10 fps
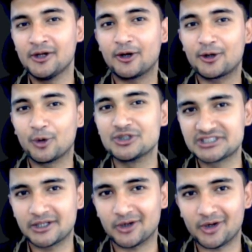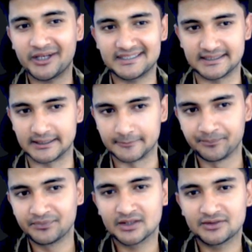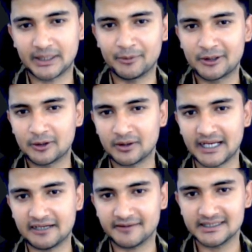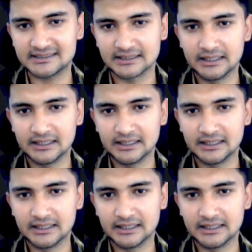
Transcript: or hosted on S three. So I'm going to click on add files,